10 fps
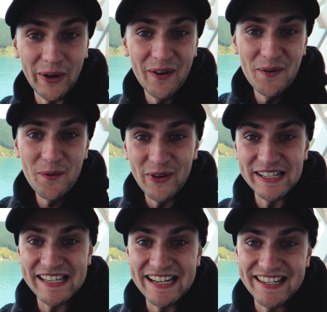but
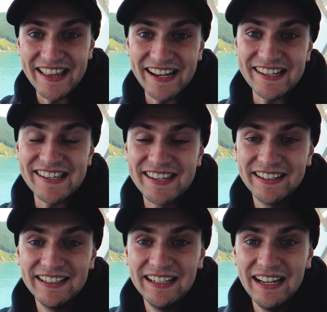what a teaser that is.
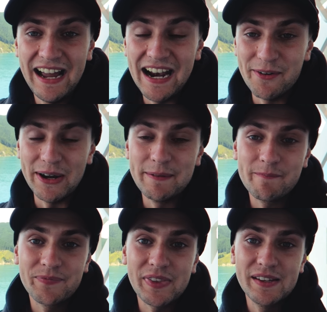Anyway,
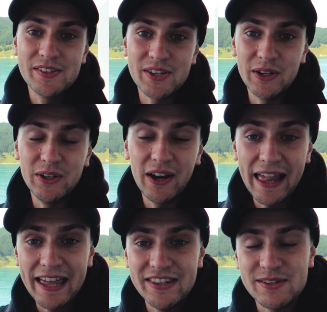so I'm
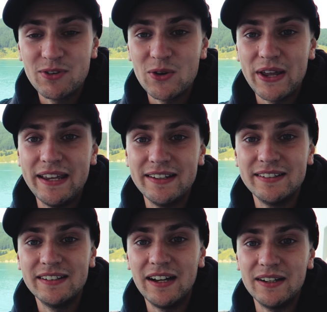going to end this vlog here.
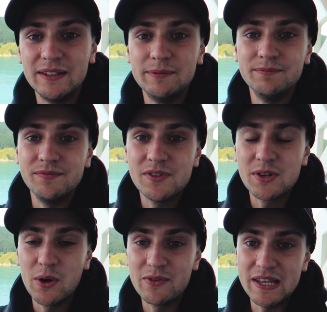Um,
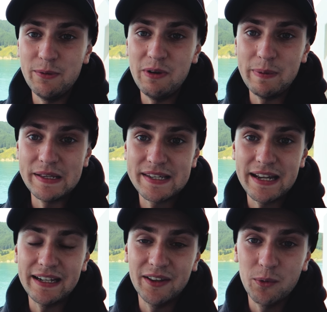so obviously we've been
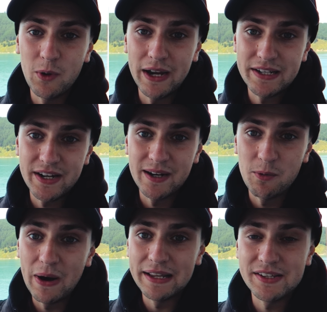staying at the YHA
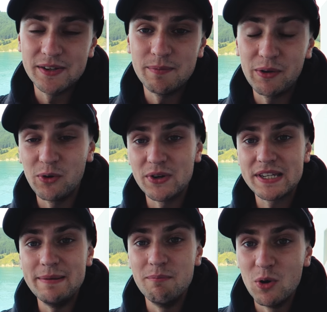in Wellington, but if you want
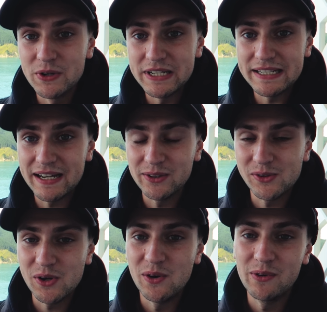to see more
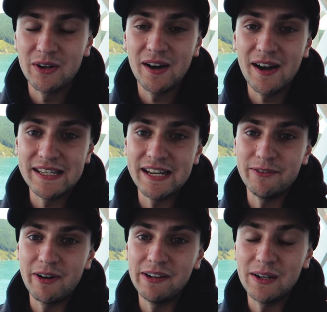details of our
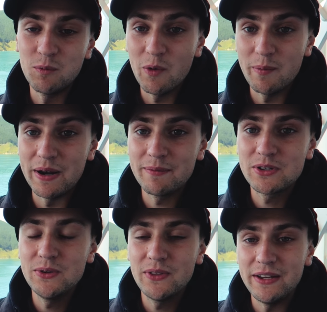itinerary and what we've been up
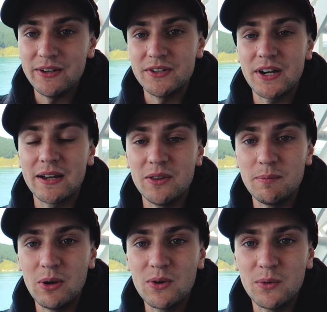to, then you can check out the
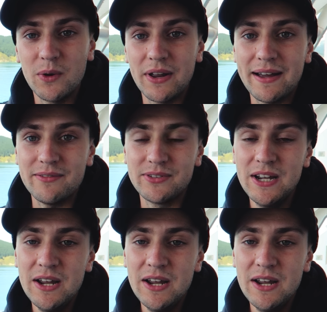blog. We're going to have